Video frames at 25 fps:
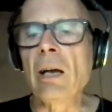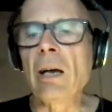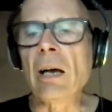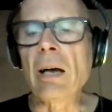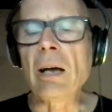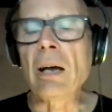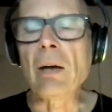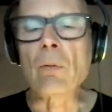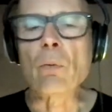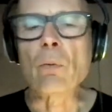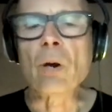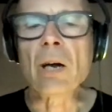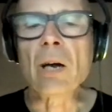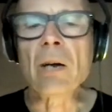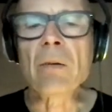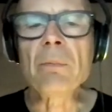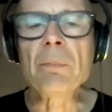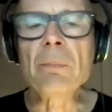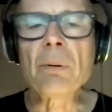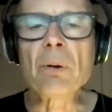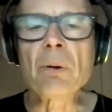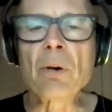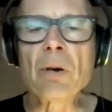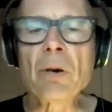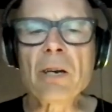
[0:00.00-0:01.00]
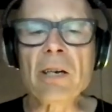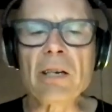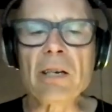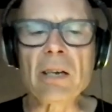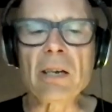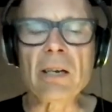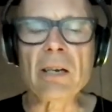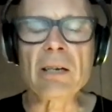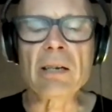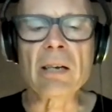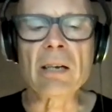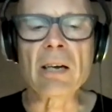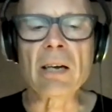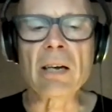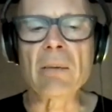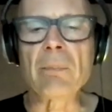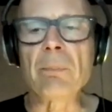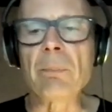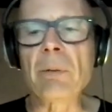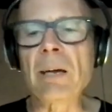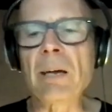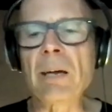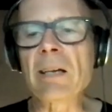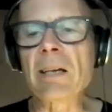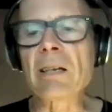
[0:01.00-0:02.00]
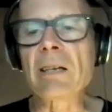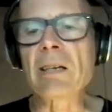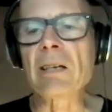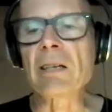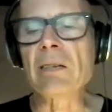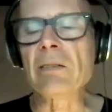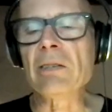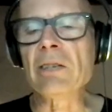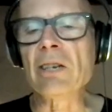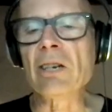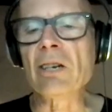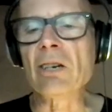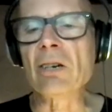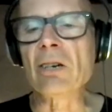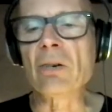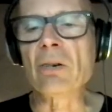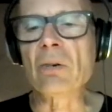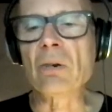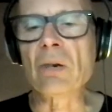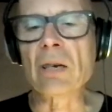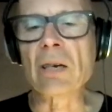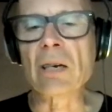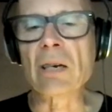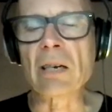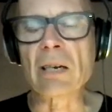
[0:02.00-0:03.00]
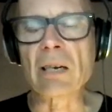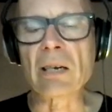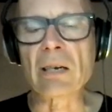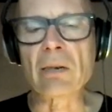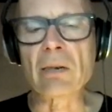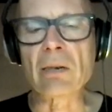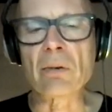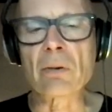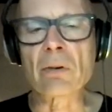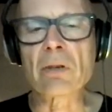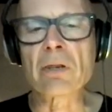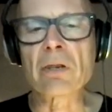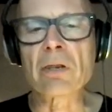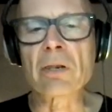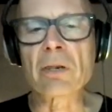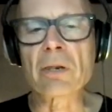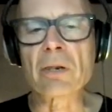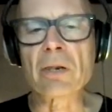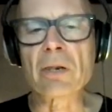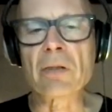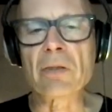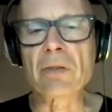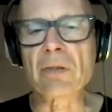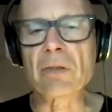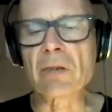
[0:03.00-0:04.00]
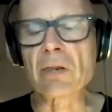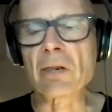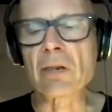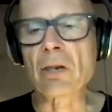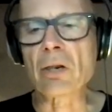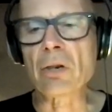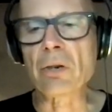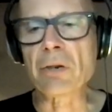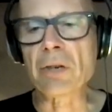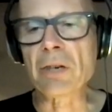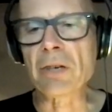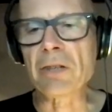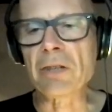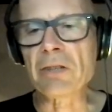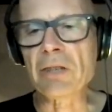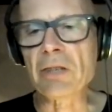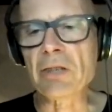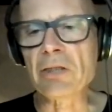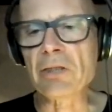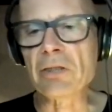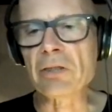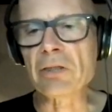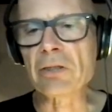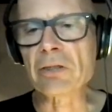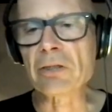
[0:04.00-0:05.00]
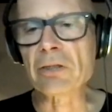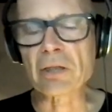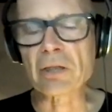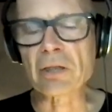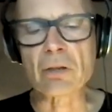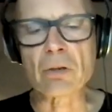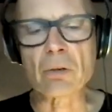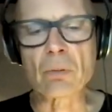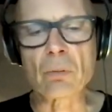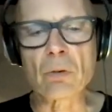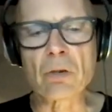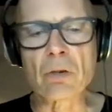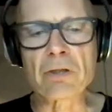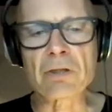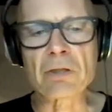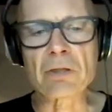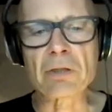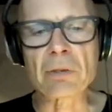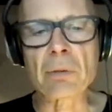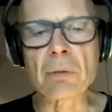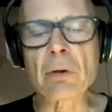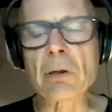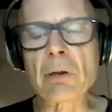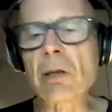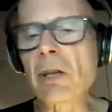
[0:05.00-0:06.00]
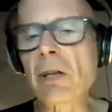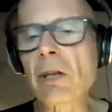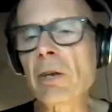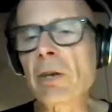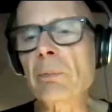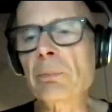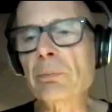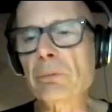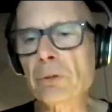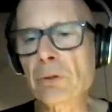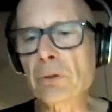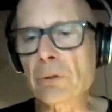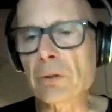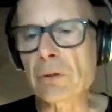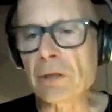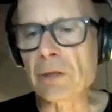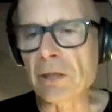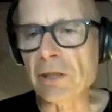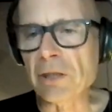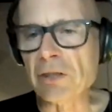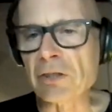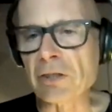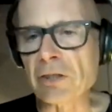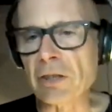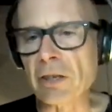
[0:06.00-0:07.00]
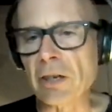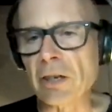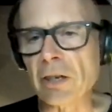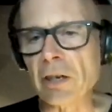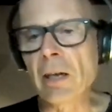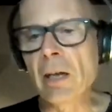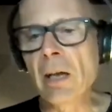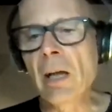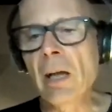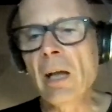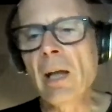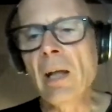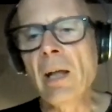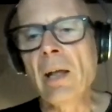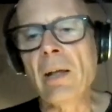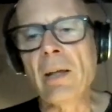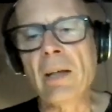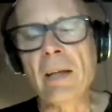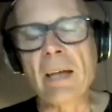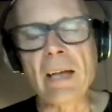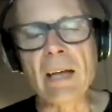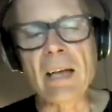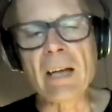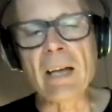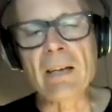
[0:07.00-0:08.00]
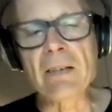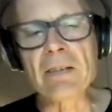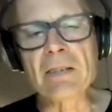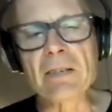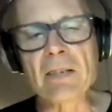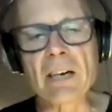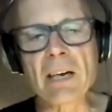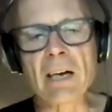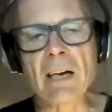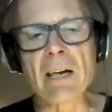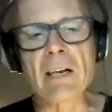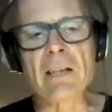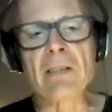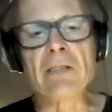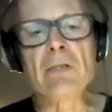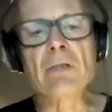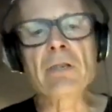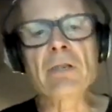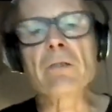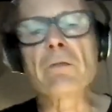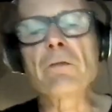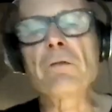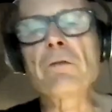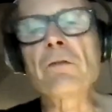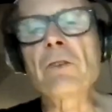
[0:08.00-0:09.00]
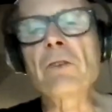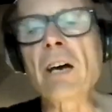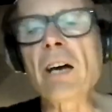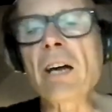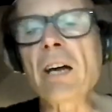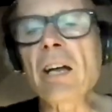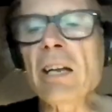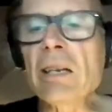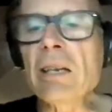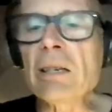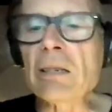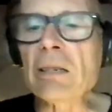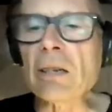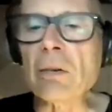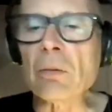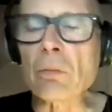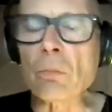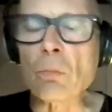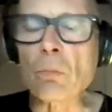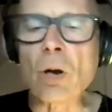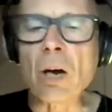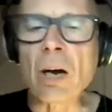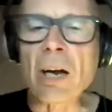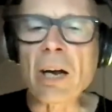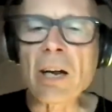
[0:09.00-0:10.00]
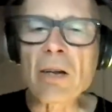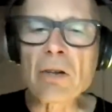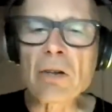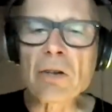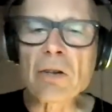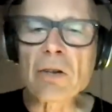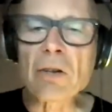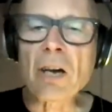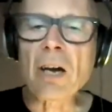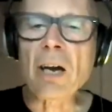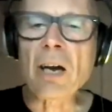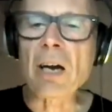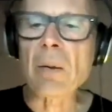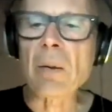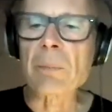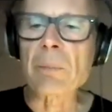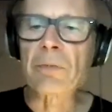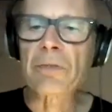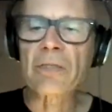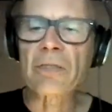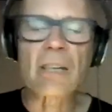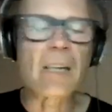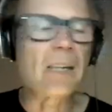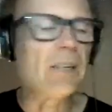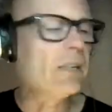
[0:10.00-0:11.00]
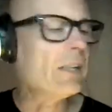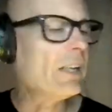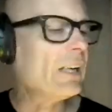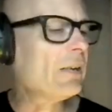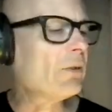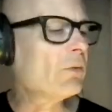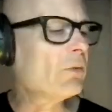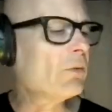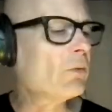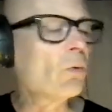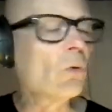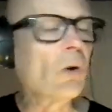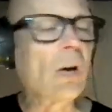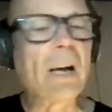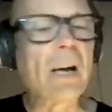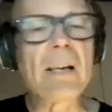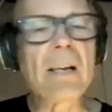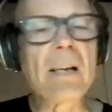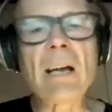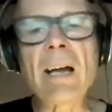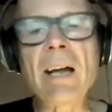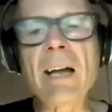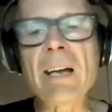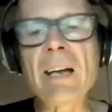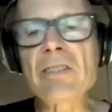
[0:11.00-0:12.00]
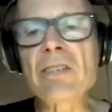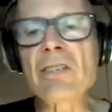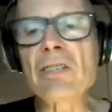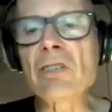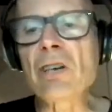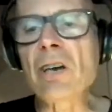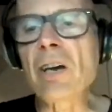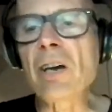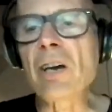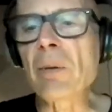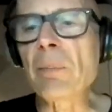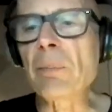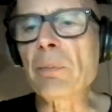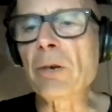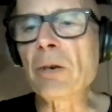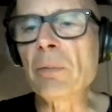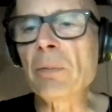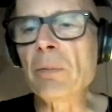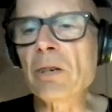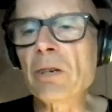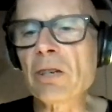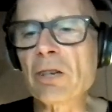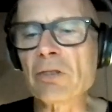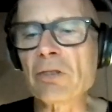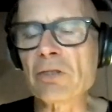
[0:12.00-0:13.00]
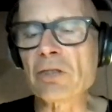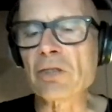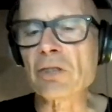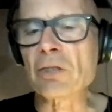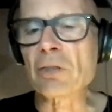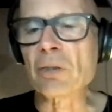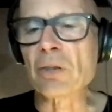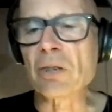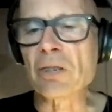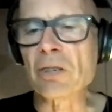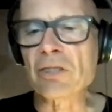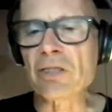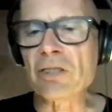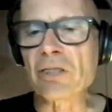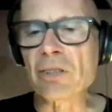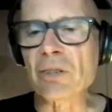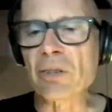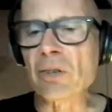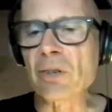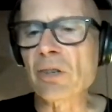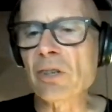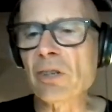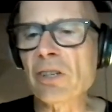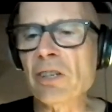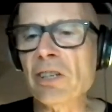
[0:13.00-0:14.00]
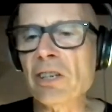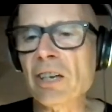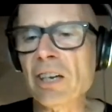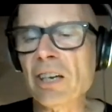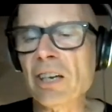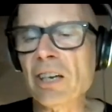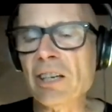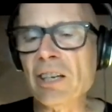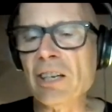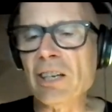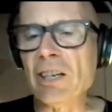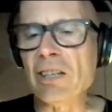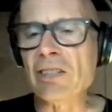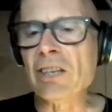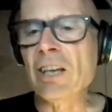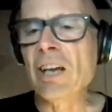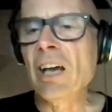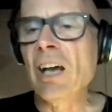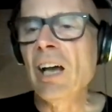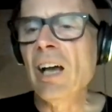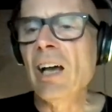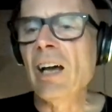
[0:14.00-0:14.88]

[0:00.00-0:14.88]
at one point back, earlier in the colonization cycle, there were a lot of breweries there. And you can find wild hops. And I actually taught a permaculture course in the early 90s